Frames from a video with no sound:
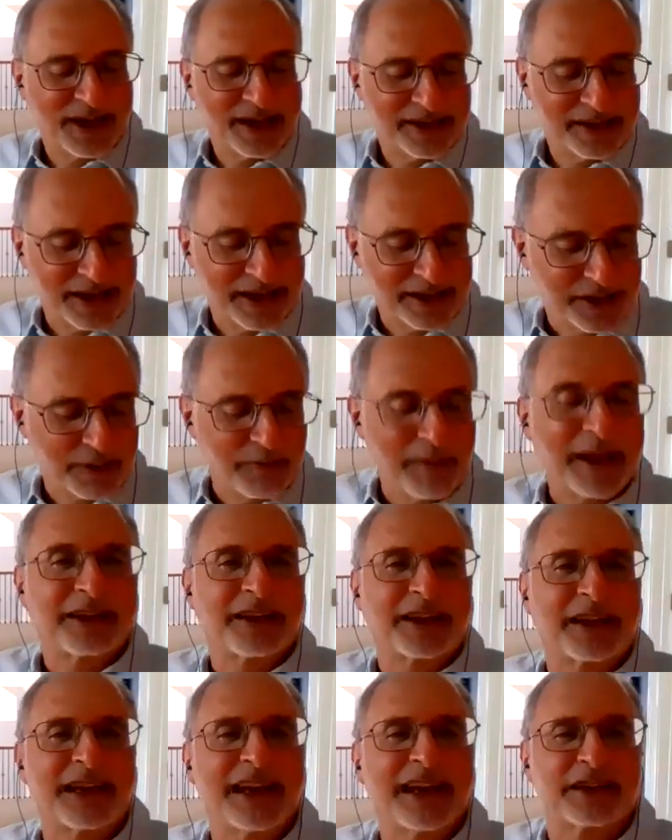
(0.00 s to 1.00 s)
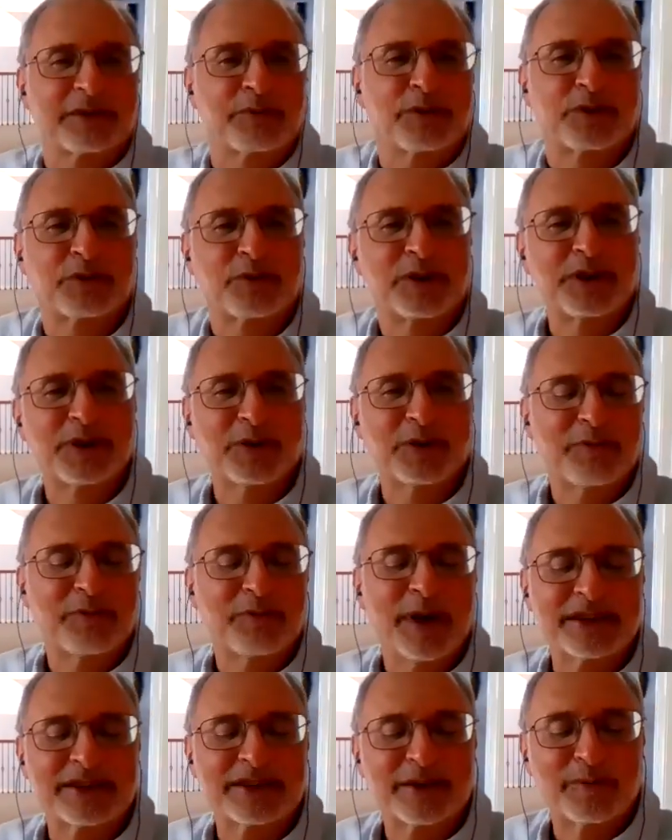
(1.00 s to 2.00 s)
a Jamaica connection between you and
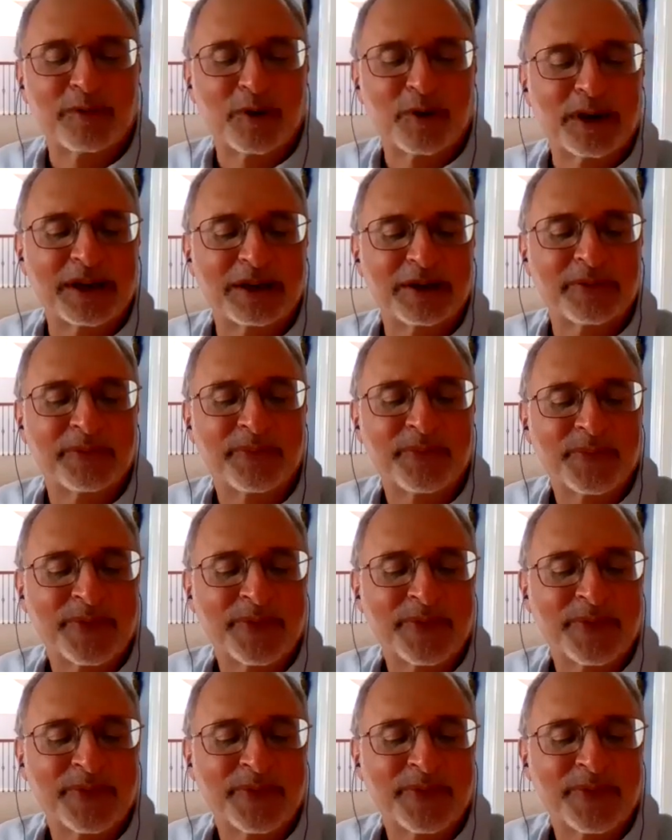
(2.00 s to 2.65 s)
Ambassador Moreno.